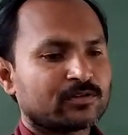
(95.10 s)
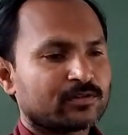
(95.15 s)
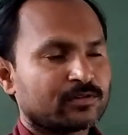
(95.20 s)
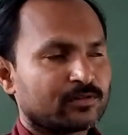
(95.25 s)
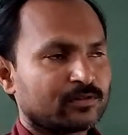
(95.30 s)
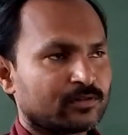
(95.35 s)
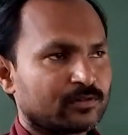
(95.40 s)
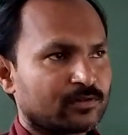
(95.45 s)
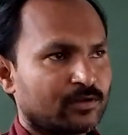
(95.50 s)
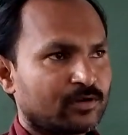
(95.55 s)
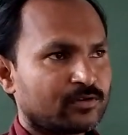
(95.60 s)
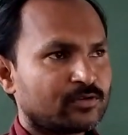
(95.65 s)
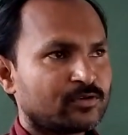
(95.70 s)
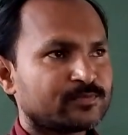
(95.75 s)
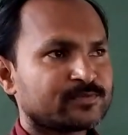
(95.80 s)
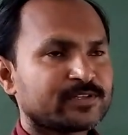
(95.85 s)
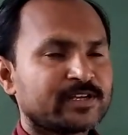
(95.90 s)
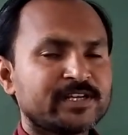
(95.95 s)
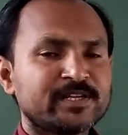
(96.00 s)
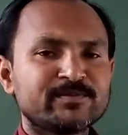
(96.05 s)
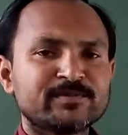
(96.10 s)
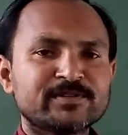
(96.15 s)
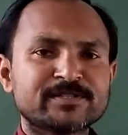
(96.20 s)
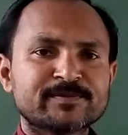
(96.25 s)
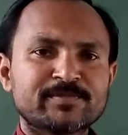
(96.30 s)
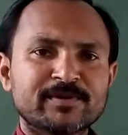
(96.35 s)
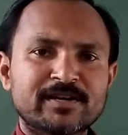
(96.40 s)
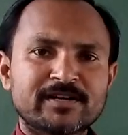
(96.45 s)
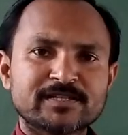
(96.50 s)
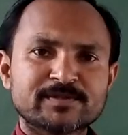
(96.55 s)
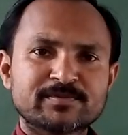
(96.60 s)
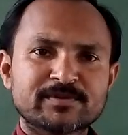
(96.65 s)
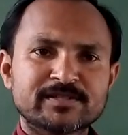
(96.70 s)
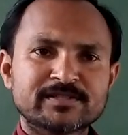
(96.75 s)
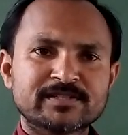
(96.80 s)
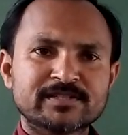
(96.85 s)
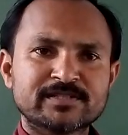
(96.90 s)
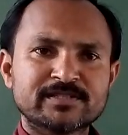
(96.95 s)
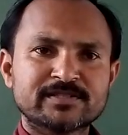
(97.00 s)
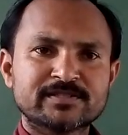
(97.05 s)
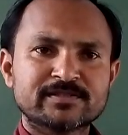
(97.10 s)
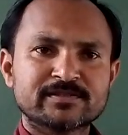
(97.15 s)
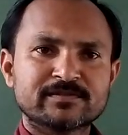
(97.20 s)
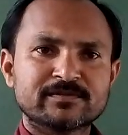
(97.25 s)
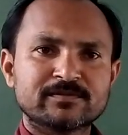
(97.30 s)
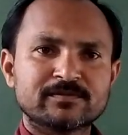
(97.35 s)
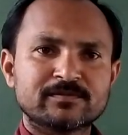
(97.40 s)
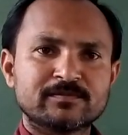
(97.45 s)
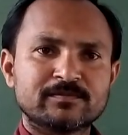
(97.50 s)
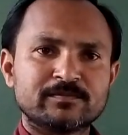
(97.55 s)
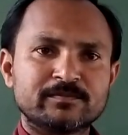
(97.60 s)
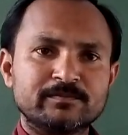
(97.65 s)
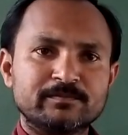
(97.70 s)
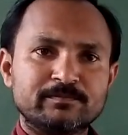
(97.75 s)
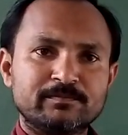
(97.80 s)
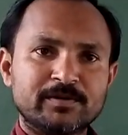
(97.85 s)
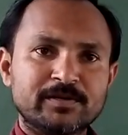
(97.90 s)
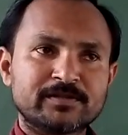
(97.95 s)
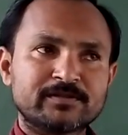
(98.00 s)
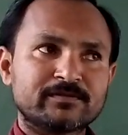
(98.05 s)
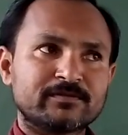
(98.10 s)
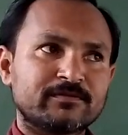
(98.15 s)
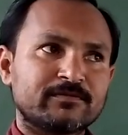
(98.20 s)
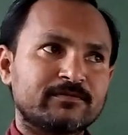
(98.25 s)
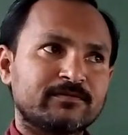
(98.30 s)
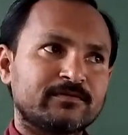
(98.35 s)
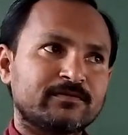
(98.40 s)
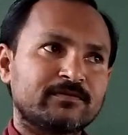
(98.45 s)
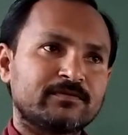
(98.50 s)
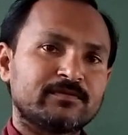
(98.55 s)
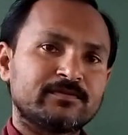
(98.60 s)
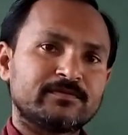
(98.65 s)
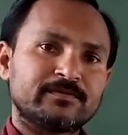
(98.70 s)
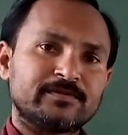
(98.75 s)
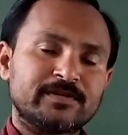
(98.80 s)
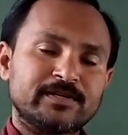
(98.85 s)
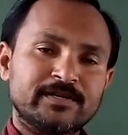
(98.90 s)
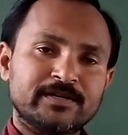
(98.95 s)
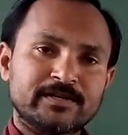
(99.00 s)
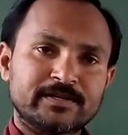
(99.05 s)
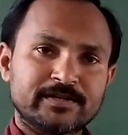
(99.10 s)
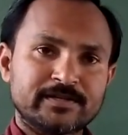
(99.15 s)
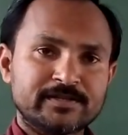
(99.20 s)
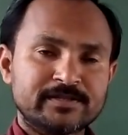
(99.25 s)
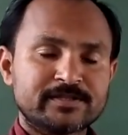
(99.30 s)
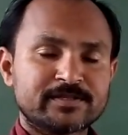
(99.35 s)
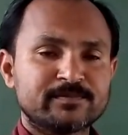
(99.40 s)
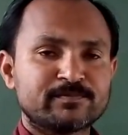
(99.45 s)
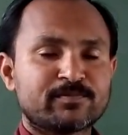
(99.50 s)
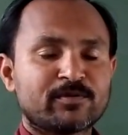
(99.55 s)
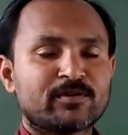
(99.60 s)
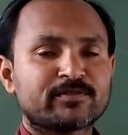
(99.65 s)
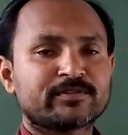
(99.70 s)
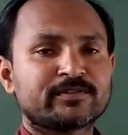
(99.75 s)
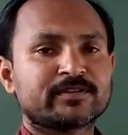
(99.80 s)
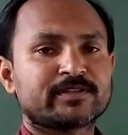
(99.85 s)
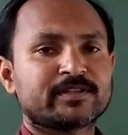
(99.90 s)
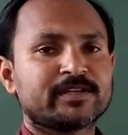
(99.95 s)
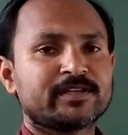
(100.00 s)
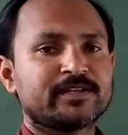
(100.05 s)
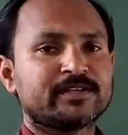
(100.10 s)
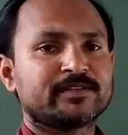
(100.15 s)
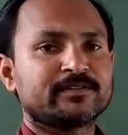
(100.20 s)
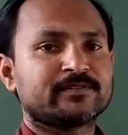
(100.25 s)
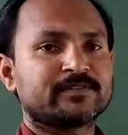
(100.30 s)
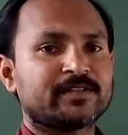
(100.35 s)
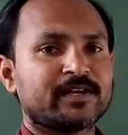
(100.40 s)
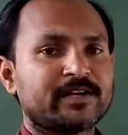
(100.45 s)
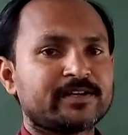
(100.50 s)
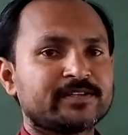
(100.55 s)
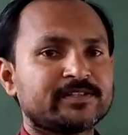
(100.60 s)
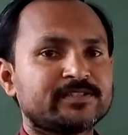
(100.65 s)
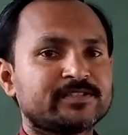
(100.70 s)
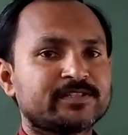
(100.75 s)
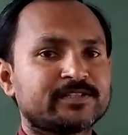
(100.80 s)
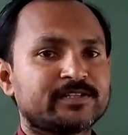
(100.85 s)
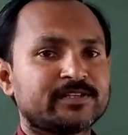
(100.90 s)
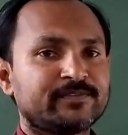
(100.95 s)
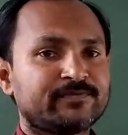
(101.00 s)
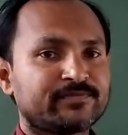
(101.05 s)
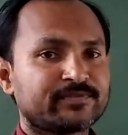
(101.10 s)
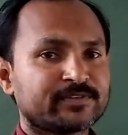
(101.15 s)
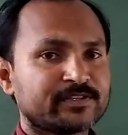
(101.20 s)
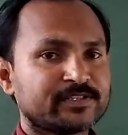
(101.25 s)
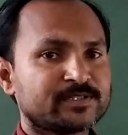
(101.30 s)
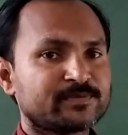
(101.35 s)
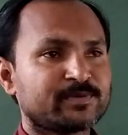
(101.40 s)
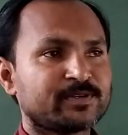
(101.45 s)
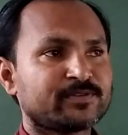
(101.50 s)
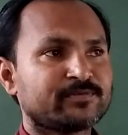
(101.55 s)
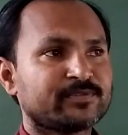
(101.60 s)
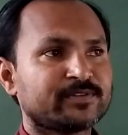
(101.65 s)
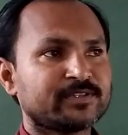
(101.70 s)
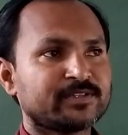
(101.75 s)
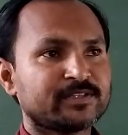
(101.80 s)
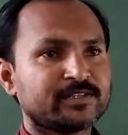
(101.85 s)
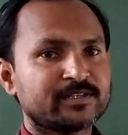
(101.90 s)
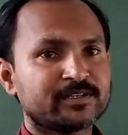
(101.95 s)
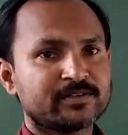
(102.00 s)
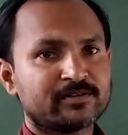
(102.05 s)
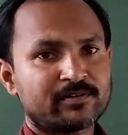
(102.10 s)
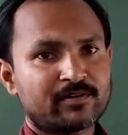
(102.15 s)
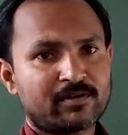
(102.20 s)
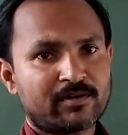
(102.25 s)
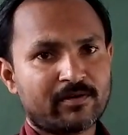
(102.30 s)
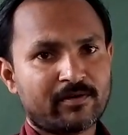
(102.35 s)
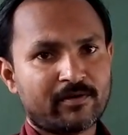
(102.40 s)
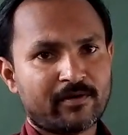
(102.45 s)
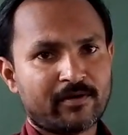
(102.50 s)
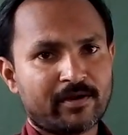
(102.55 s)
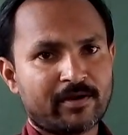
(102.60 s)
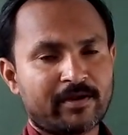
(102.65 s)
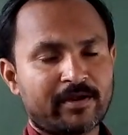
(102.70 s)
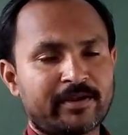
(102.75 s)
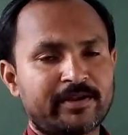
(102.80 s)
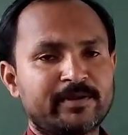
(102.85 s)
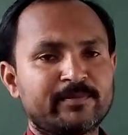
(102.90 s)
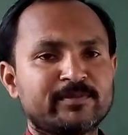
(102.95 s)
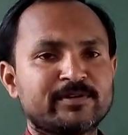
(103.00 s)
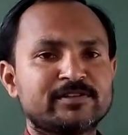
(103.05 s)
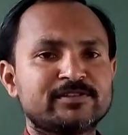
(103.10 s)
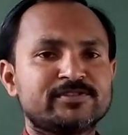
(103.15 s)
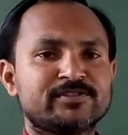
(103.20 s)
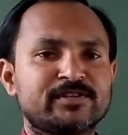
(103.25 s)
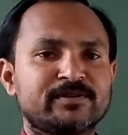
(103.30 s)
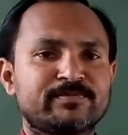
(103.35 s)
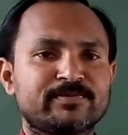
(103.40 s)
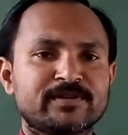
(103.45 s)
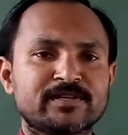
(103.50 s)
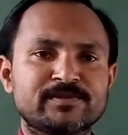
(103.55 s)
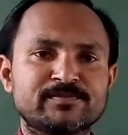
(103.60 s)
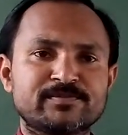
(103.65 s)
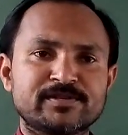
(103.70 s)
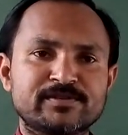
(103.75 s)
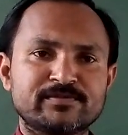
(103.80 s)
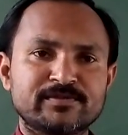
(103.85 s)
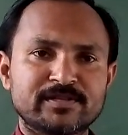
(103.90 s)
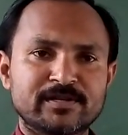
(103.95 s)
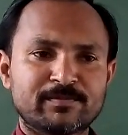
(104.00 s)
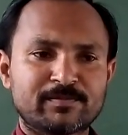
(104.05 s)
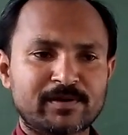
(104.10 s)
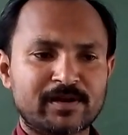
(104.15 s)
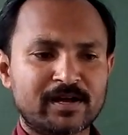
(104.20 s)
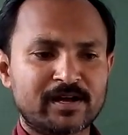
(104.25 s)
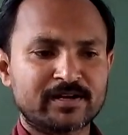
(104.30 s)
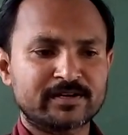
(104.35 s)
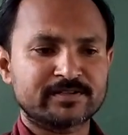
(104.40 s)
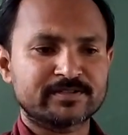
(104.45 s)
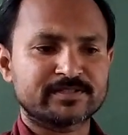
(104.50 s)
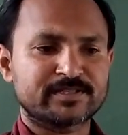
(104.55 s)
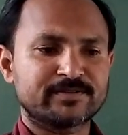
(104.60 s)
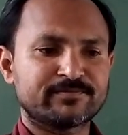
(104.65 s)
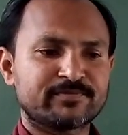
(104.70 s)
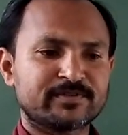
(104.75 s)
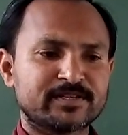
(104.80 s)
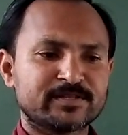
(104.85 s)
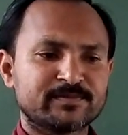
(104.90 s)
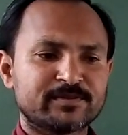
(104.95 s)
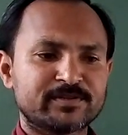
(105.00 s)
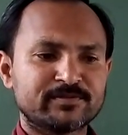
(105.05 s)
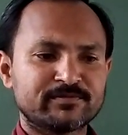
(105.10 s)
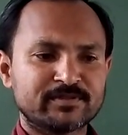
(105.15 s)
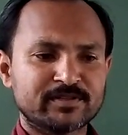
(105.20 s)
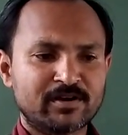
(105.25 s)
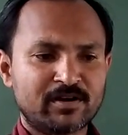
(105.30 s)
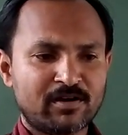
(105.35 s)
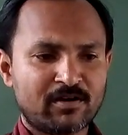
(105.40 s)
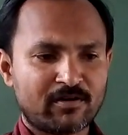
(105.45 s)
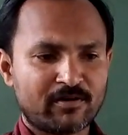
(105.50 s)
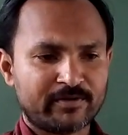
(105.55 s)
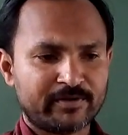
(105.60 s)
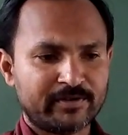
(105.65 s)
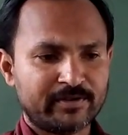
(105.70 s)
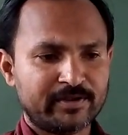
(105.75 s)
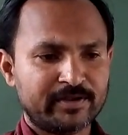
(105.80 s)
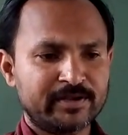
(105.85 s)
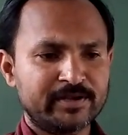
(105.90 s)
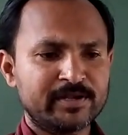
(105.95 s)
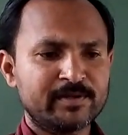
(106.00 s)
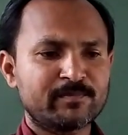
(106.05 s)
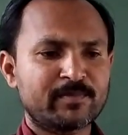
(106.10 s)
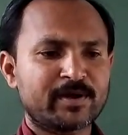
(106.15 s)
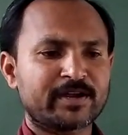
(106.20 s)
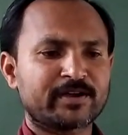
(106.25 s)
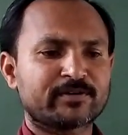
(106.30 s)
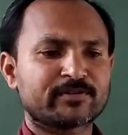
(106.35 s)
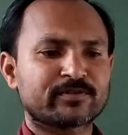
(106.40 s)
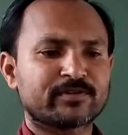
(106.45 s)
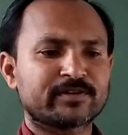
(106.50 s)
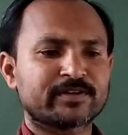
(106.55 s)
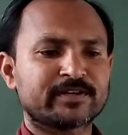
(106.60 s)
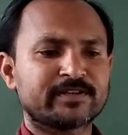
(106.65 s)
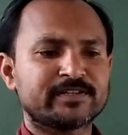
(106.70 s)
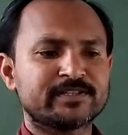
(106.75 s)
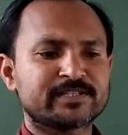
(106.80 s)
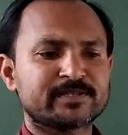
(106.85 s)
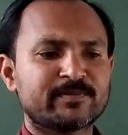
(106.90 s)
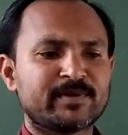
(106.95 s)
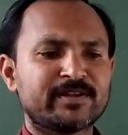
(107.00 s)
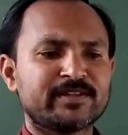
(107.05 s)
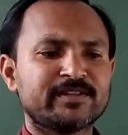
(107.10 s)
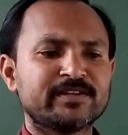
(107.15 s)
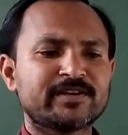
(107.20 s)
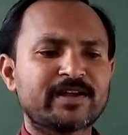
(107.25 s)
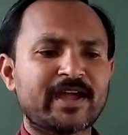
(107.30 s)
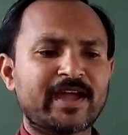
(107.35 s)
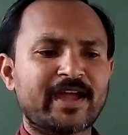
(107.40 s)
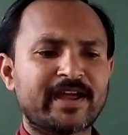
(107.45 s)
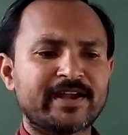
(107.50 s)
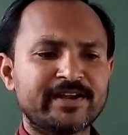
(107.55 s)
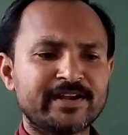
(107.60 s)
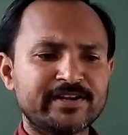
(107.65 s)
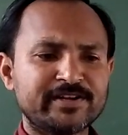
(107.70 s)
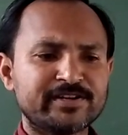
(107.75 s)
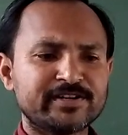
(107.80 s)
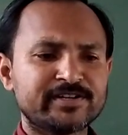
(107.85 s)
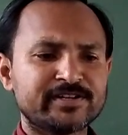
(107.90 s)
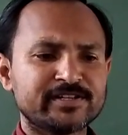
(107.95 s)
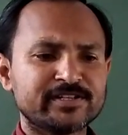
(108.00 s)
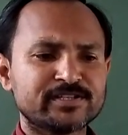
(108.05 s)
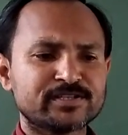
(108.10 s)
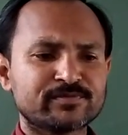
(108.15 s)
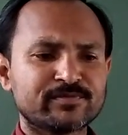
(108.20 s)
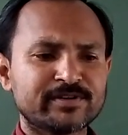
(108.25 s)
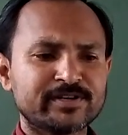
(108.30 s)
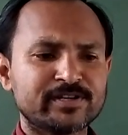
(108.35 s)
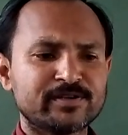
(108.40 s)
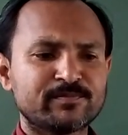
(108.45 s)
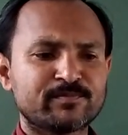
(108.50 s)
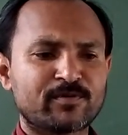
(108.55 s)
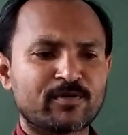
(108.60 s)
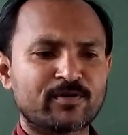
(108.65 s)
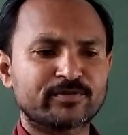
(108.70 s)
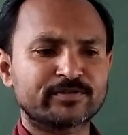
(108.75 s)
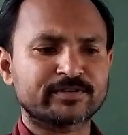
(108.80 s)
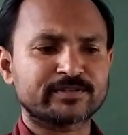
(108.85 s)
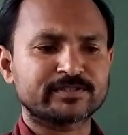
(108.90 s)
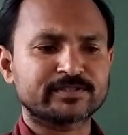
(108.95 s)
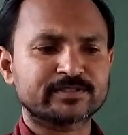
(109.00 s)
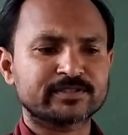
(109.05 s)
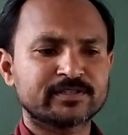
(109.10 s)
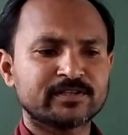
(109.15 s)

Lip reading: Lot of animals, plants present, but there is important thing, that is a difference between the animals, difference between the plants, difference between the any microorganism, and their identity is very important.